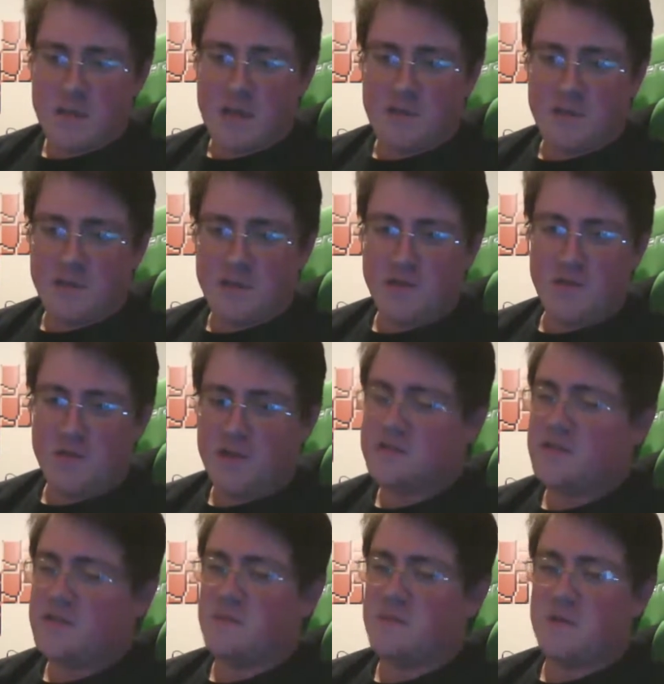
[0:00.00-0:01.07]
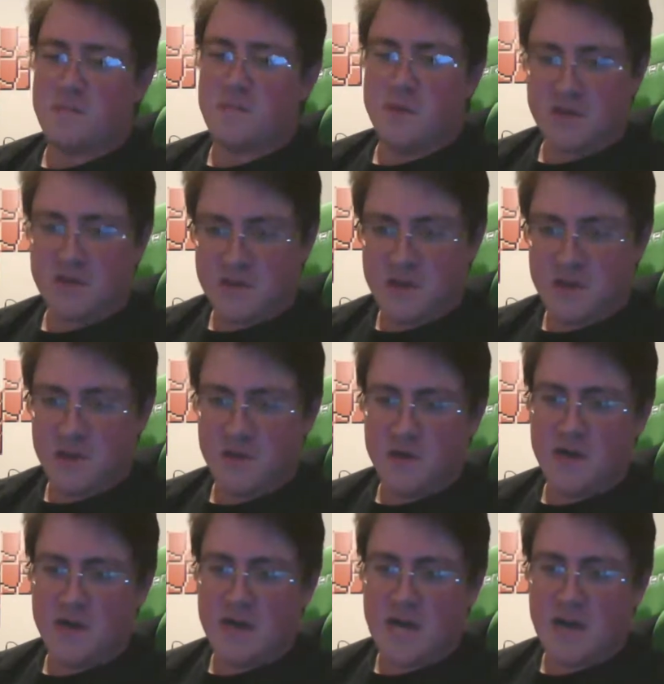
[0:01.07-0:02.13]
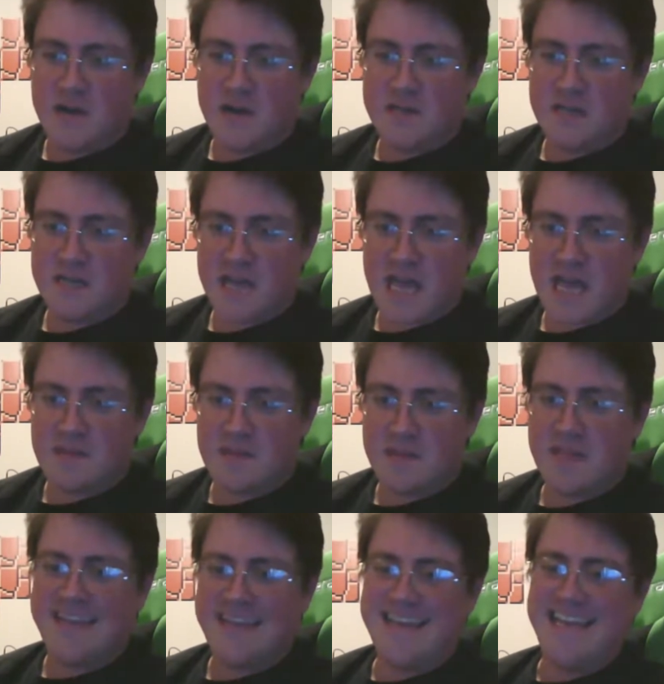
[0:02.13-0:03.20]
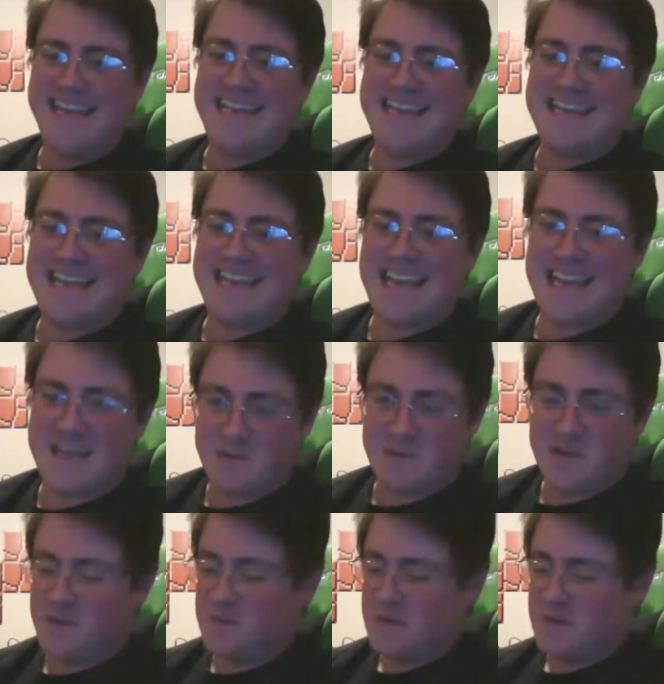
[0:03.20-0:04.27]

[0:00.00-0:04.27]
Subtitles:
The ones that are putting 200 hours in a game and they need to take it with them.